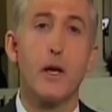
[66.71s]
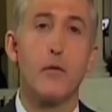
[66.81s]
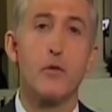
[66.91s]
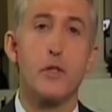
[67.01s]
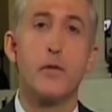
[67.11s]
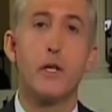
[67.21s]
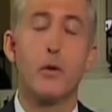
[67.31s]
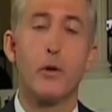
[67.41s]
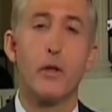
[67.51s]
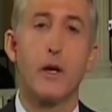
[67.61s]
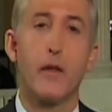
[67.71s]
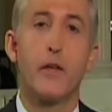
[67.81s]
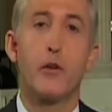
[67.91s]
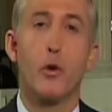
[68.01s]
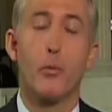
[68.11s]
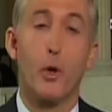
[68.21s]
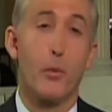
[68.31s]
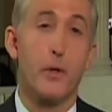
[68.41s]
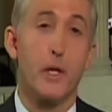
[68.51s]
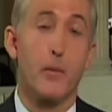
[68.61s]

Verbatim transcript: levels of inquiry that I think are appropriate.